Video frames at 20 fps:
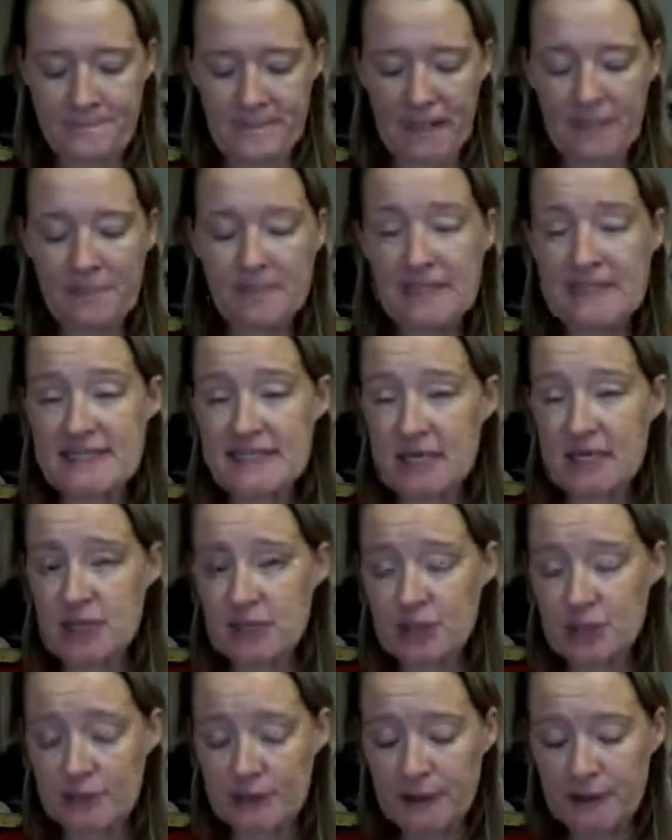Place it
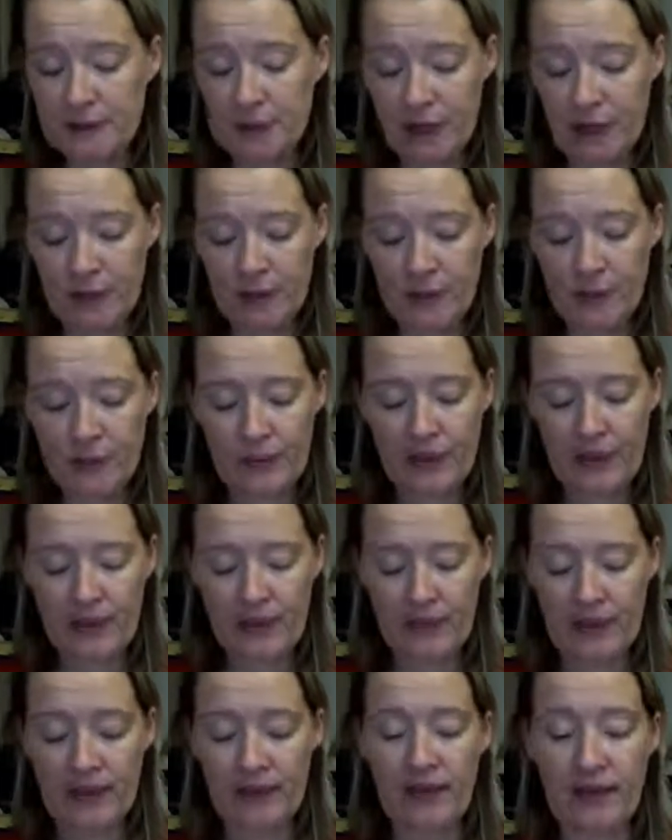under your pillow,
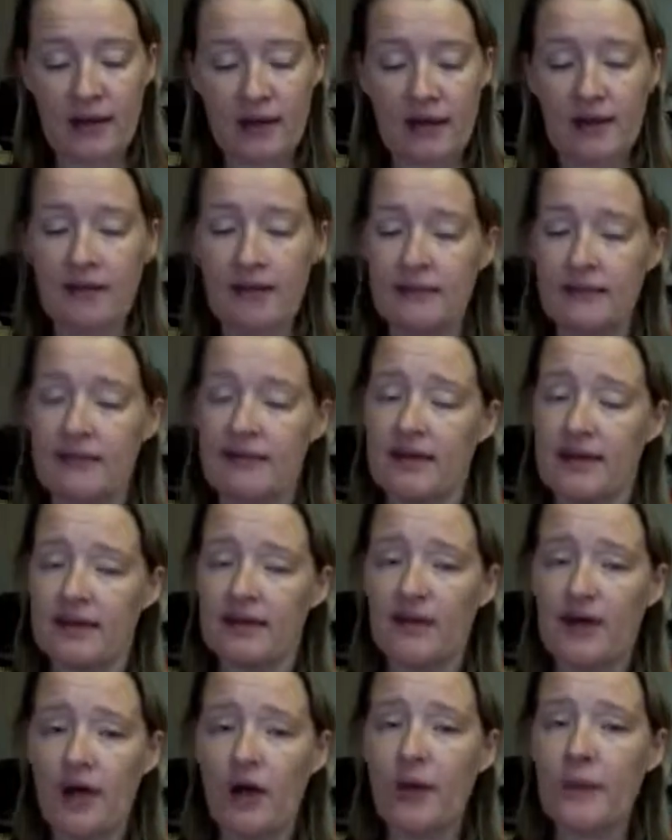and
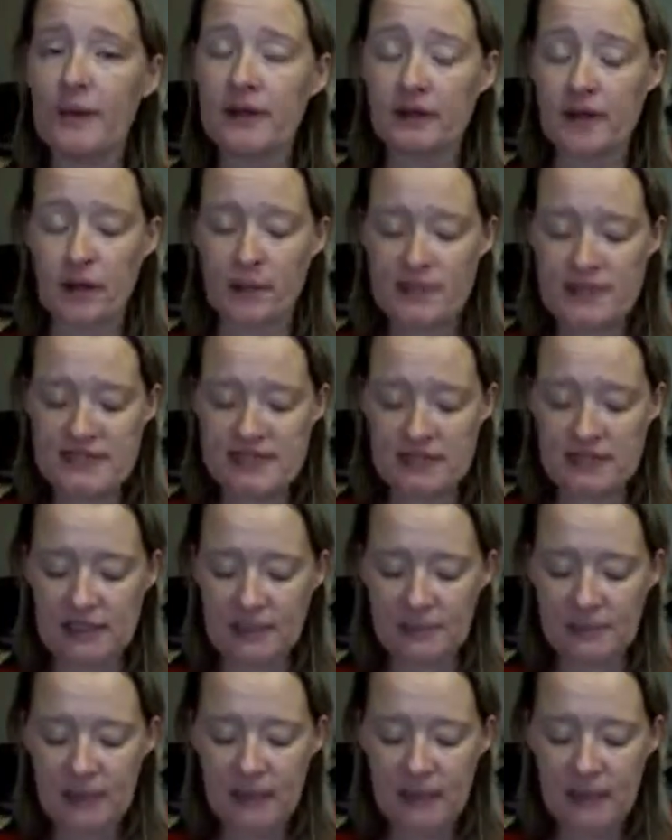it'll help. It'll help you sleep.